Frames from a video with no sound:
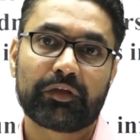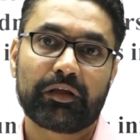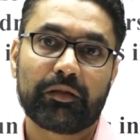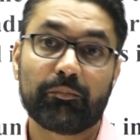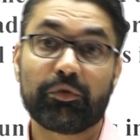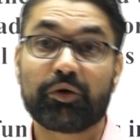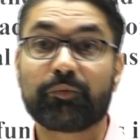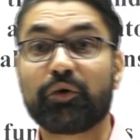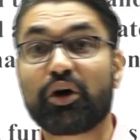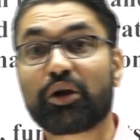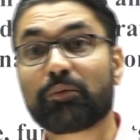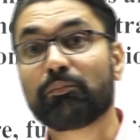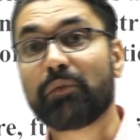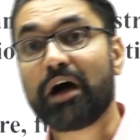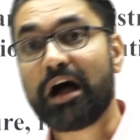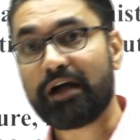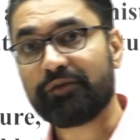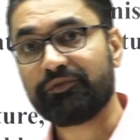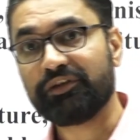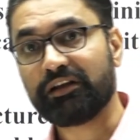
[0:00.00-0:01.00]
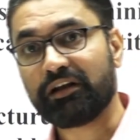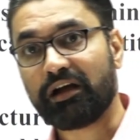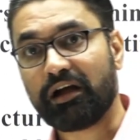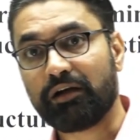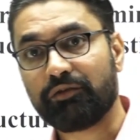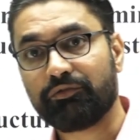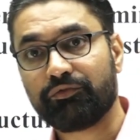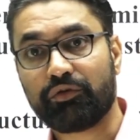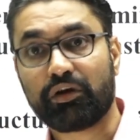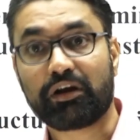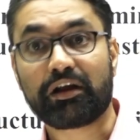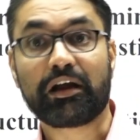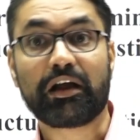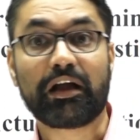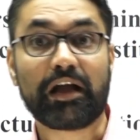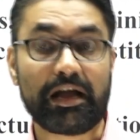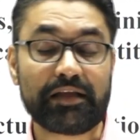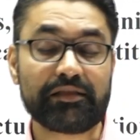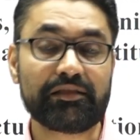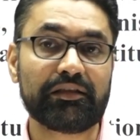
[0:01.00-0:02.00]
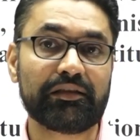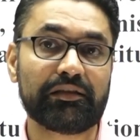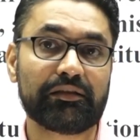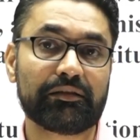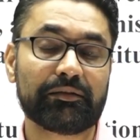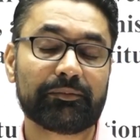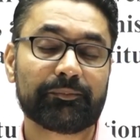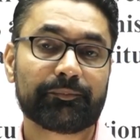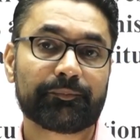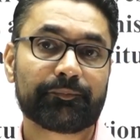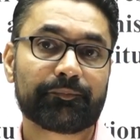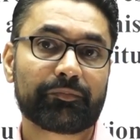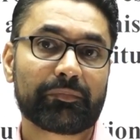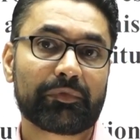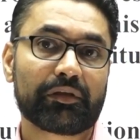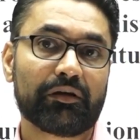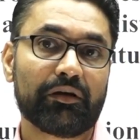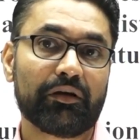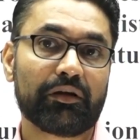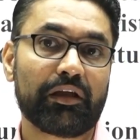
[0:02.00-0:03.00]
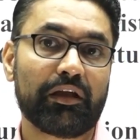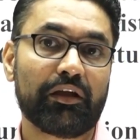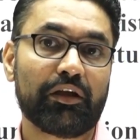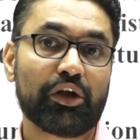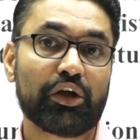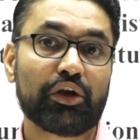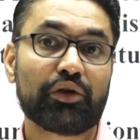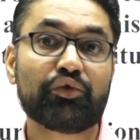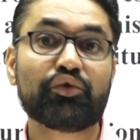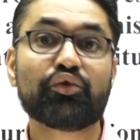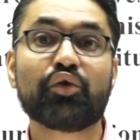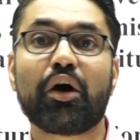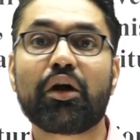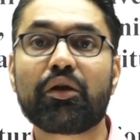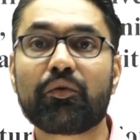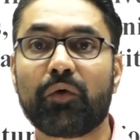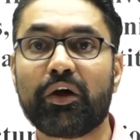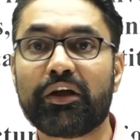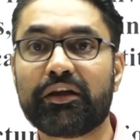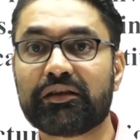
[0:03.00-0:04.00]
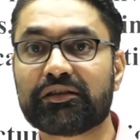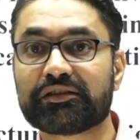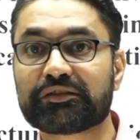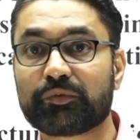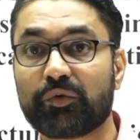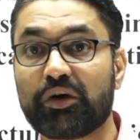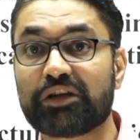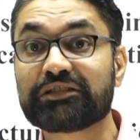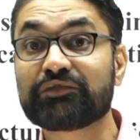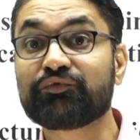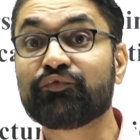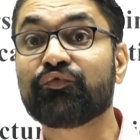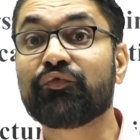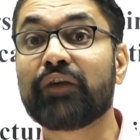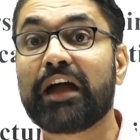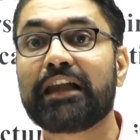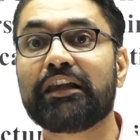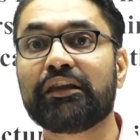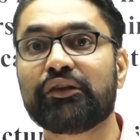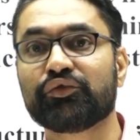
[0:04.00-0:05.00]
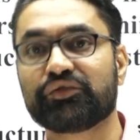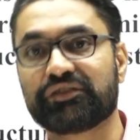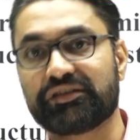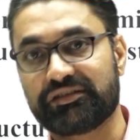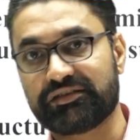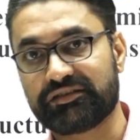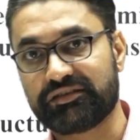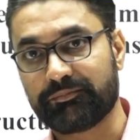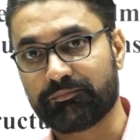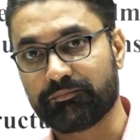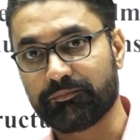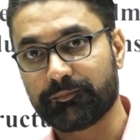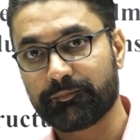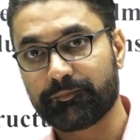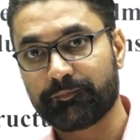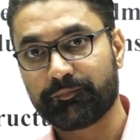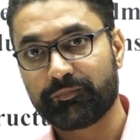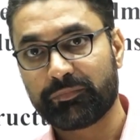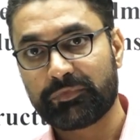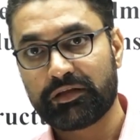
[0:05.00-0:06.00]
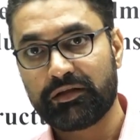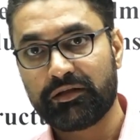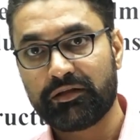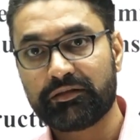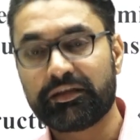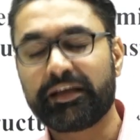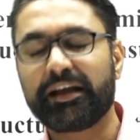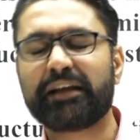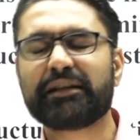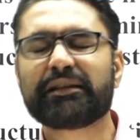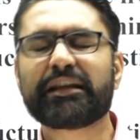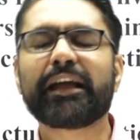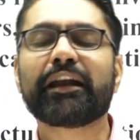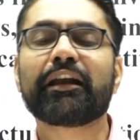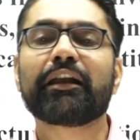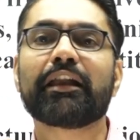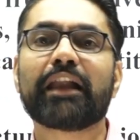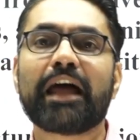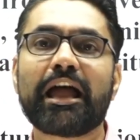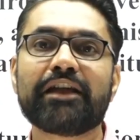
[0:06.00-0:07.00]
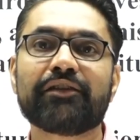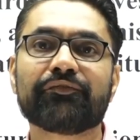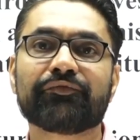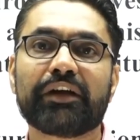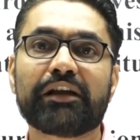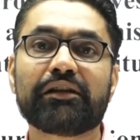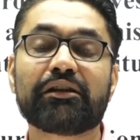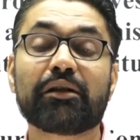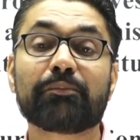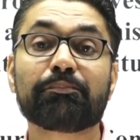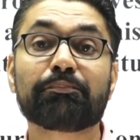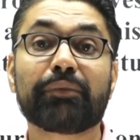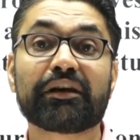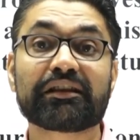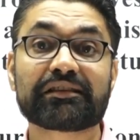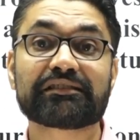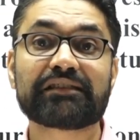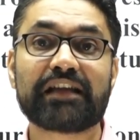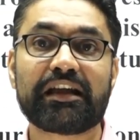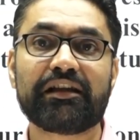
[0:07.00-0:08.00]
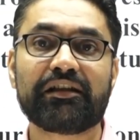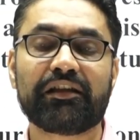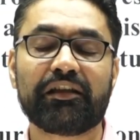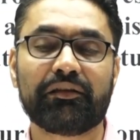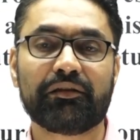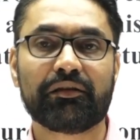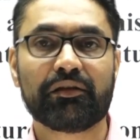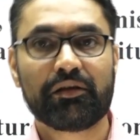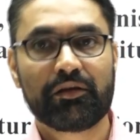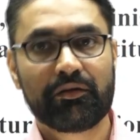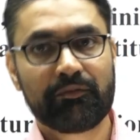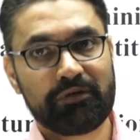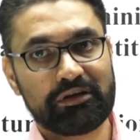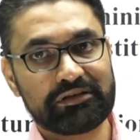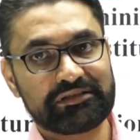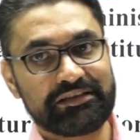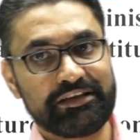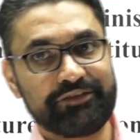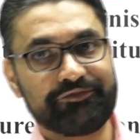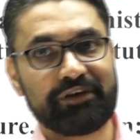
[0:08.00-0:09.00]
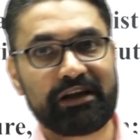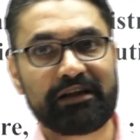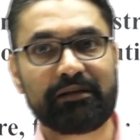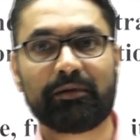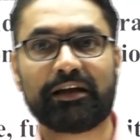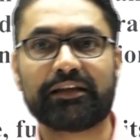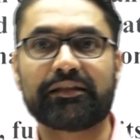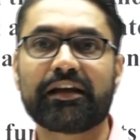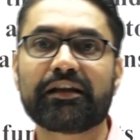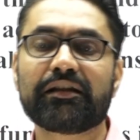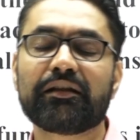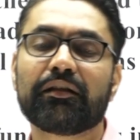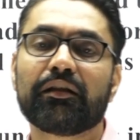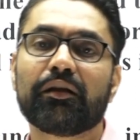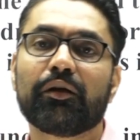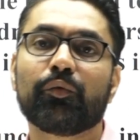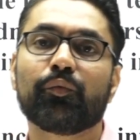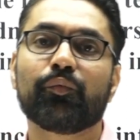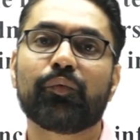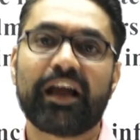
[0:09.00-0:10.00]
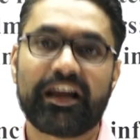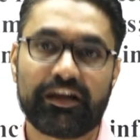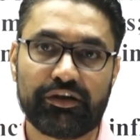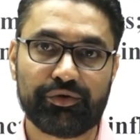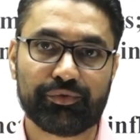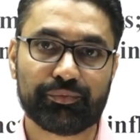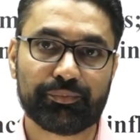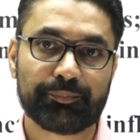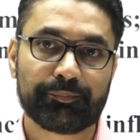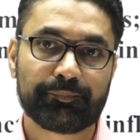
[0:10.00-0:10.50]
But for Mahavira, for Gandhi, okay, non-violence was value system. Their entire life, entire personality was defined by that value.